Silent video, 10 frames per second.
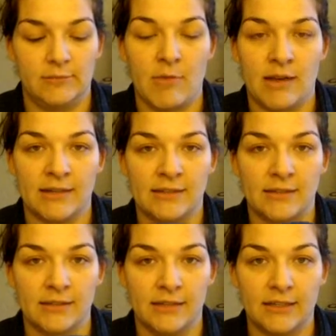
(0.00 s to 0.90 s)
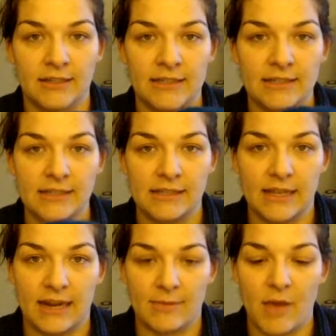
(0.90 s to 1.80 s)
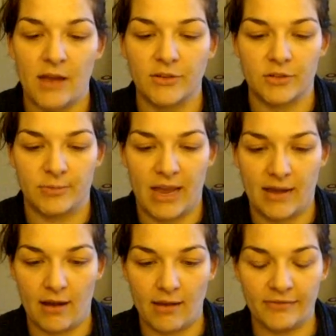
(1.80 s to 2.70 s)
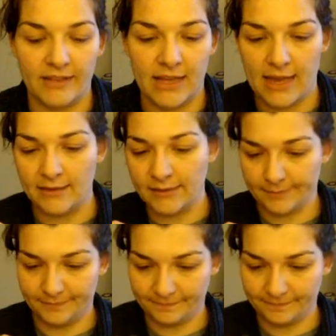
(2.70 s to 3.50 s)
mods on this that I'm not sure paid off in the end.